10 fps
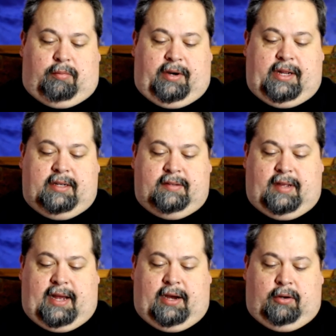bring his
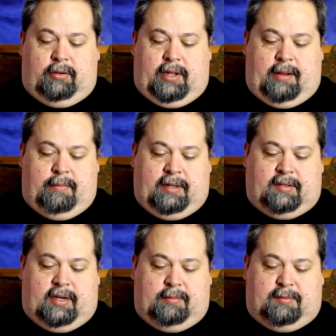out and
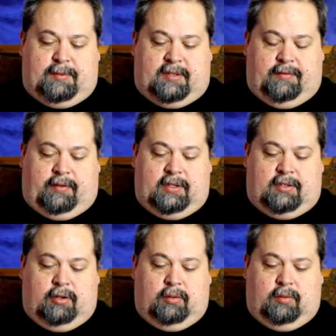mess it up specifically
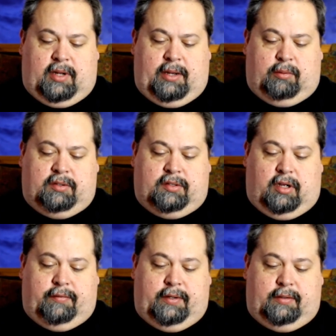so I will
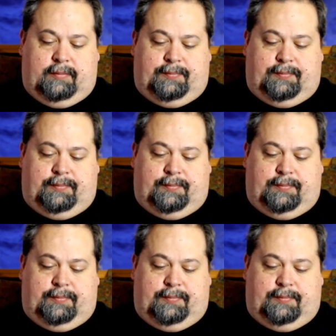solve it